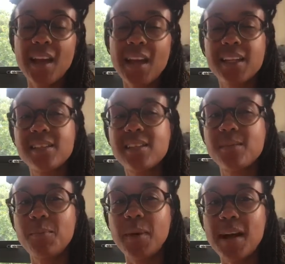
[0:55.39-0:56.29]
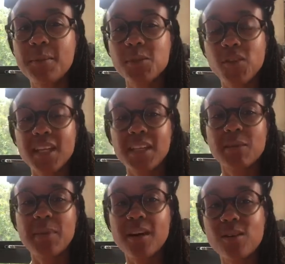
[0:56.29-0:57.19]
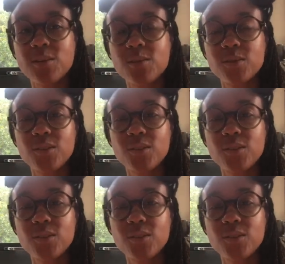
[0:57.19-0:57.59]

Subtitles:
and perhaps thinking about